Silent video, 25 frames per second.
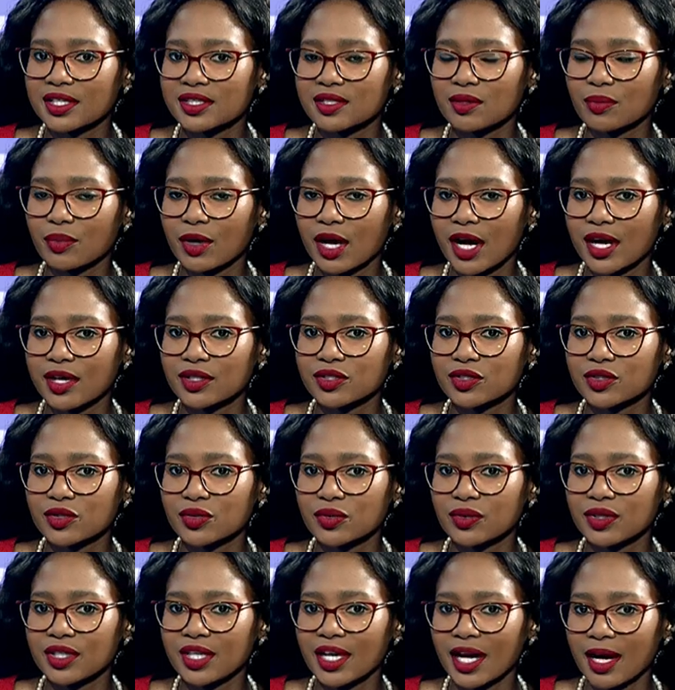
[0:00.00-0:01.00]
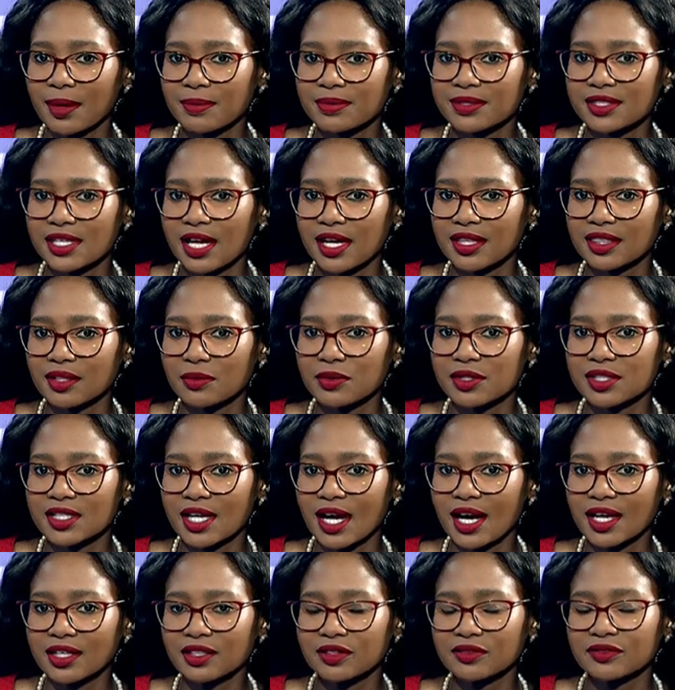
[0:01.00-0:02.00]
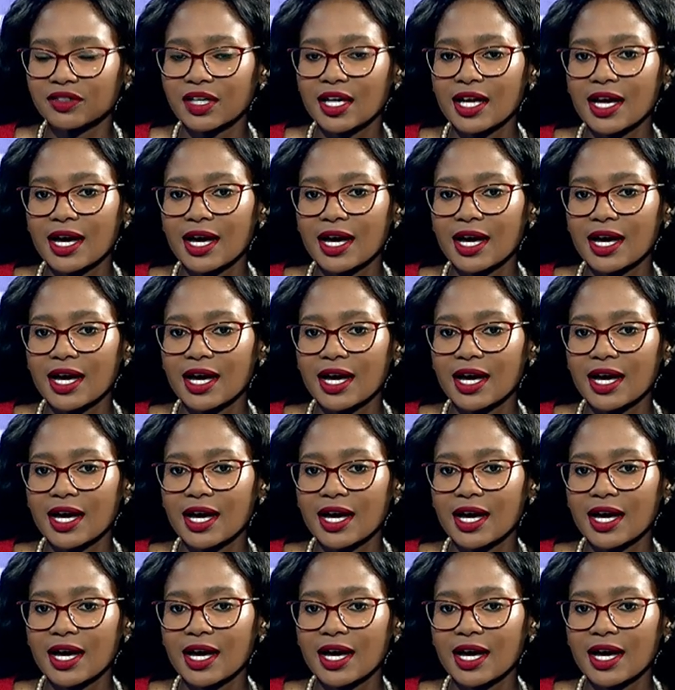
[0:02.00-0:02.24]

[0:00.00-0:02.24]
surprised to the upside, there was kind of